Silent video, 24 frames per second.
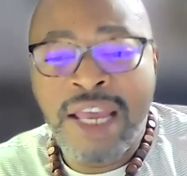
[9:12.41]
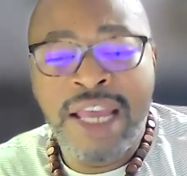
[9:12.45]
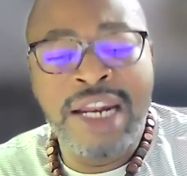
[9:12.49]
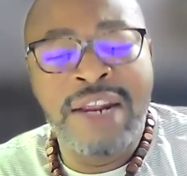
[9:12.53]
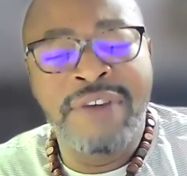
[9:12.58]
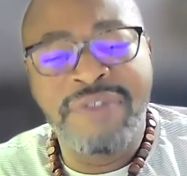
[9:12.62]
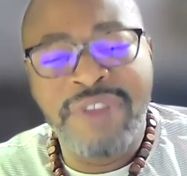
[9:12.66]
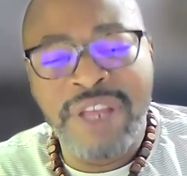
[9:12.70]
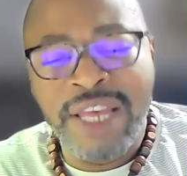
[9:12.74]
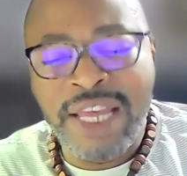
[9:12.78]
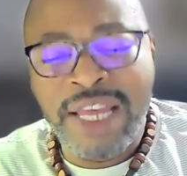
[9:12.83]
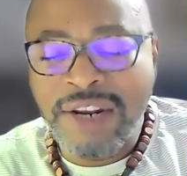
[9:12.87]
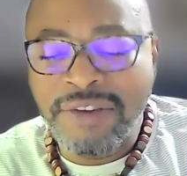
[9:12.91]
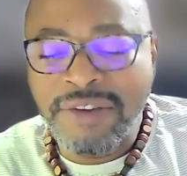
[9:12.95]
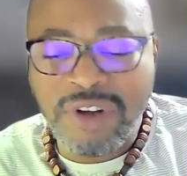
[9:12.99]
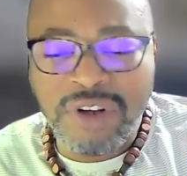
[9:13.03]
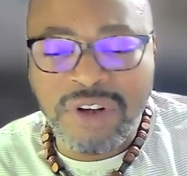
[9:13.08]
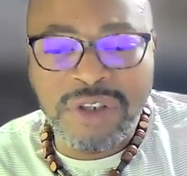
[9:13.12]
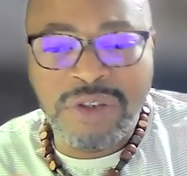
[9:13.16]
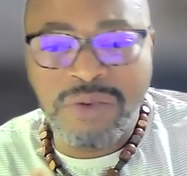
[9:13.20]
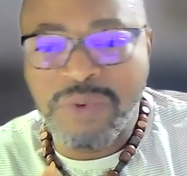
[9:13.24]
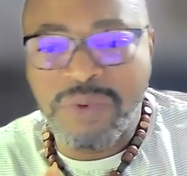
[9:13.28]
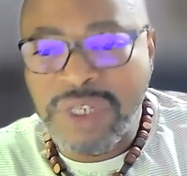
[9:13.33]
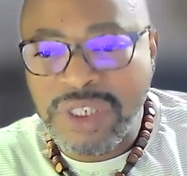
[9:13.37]
And if any of
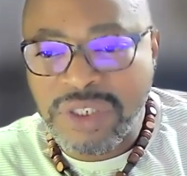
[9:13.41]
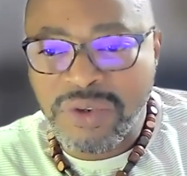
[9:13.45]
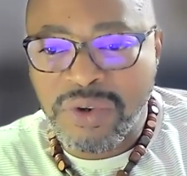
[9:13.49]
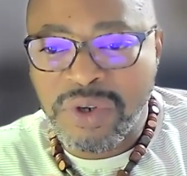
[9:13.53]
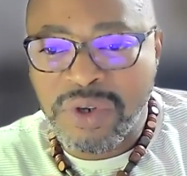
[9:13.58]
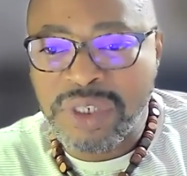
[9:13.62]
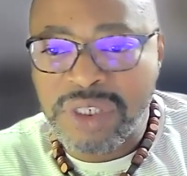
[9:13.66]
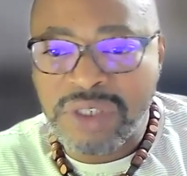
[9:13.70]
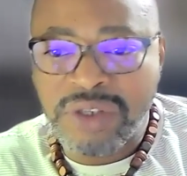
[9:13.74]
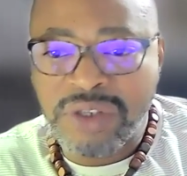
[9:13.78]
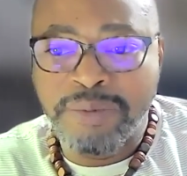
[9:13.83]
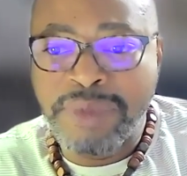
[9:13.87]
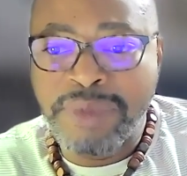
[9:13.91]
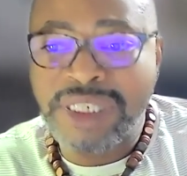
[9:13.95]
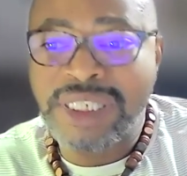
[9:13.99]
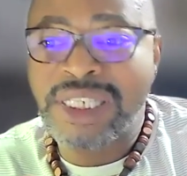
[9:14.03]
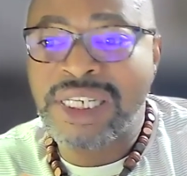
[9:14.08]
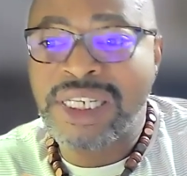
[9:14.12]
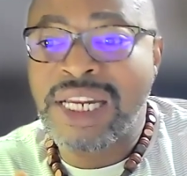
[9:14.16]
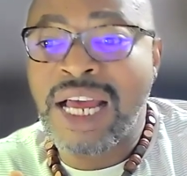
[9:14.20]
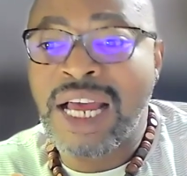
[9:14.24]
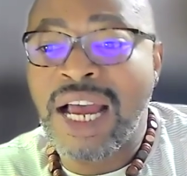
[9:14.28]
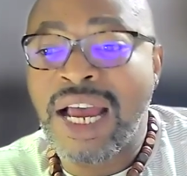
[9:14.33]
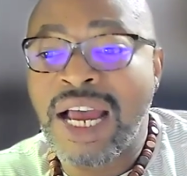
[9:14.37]
those resources are
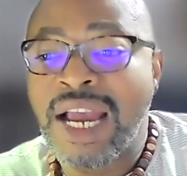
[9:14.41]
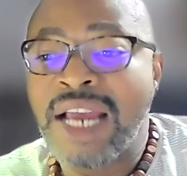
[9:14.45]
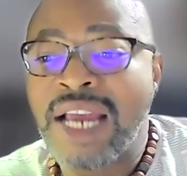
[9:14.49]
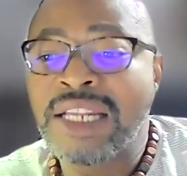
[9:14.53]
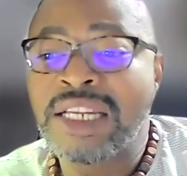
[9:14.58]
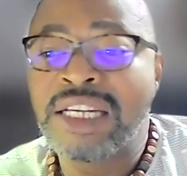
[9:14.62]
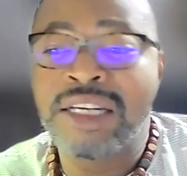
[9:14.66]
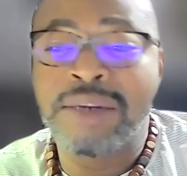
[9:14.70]
misaligned,